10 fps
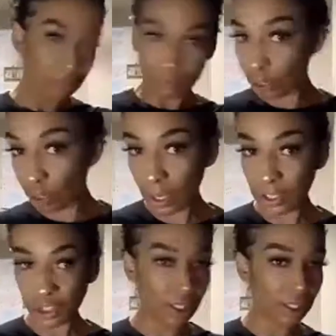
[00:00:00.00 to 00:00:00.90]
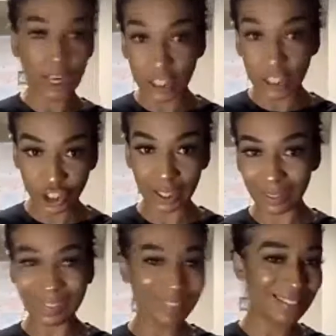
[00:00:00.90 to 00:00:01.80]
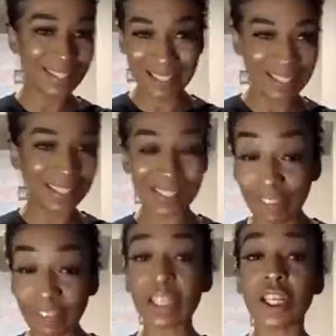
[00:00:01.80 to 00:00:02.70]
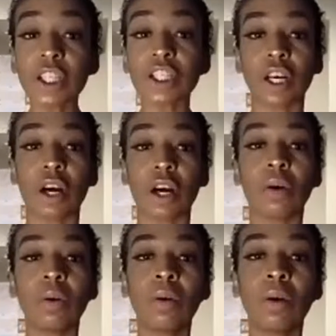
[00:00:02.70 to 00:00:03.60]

200, 100, 60, 70 years ago.